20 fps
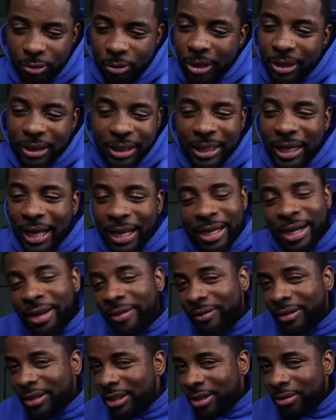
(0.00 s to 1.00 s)
One thing I
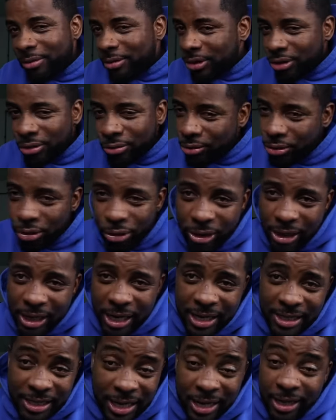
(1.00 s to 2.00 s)
never did was do
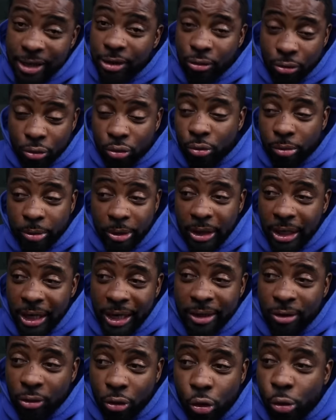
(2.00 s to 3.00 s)
DoorDash. I did Uber,
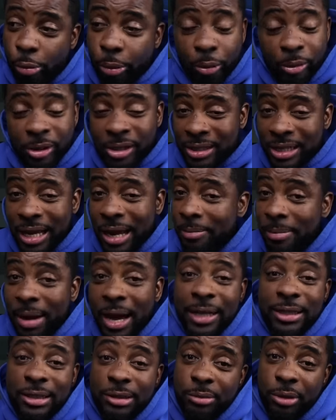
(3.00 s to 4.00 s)
and Uber wasn't that
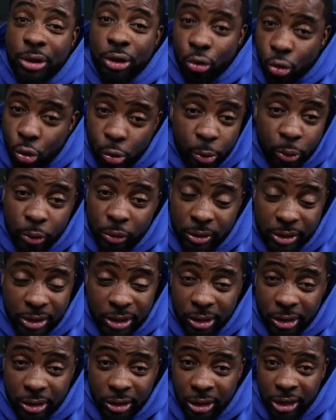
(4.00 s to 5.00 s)
bad to me. Uber was
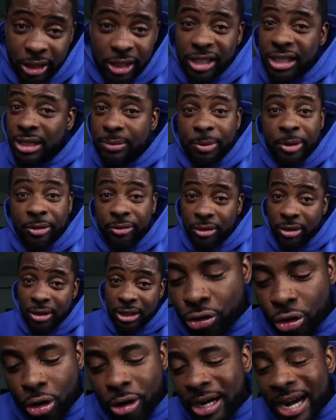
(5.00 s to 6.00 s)
a good experience.
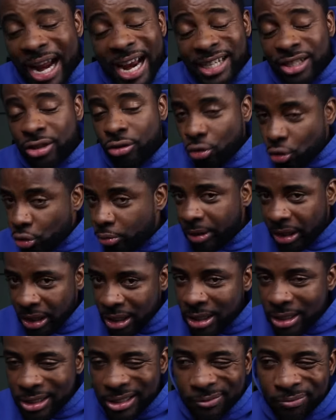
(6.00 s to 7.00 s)
DoorDash and Uber
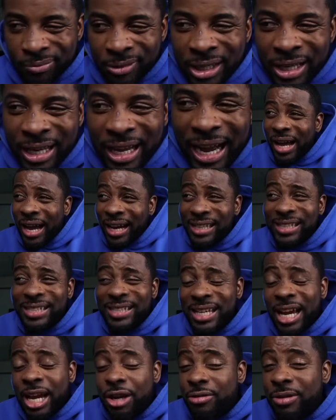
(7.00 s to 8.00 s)
Eats, I can
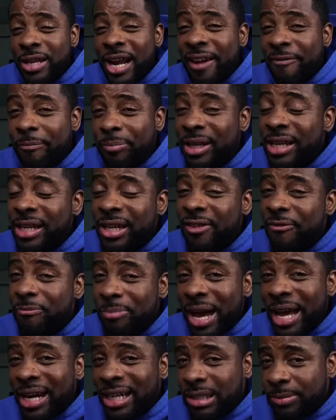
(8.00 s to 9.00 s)
see how you can have plenty of
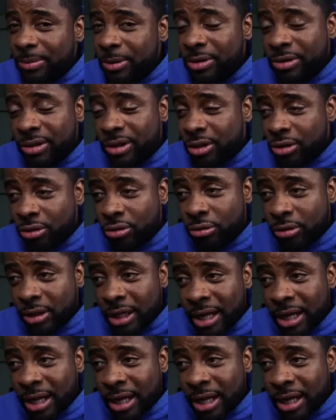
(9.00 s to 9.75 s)
bad experiences doing